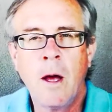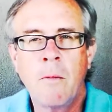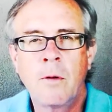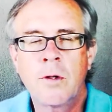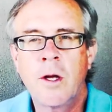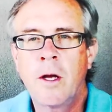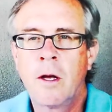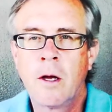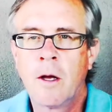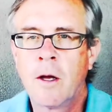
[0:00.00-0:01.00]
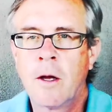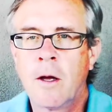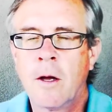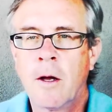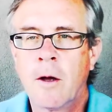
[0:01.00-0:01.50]
God will say,
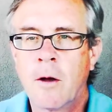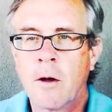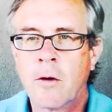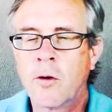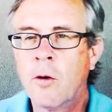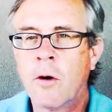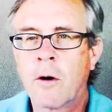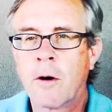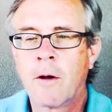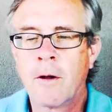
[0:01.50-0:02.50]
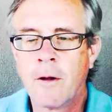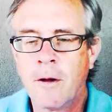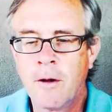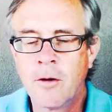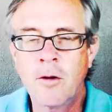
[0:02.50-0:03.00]
sure,
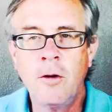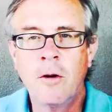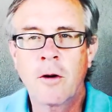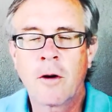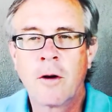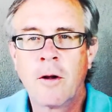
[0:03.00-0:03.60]
sure.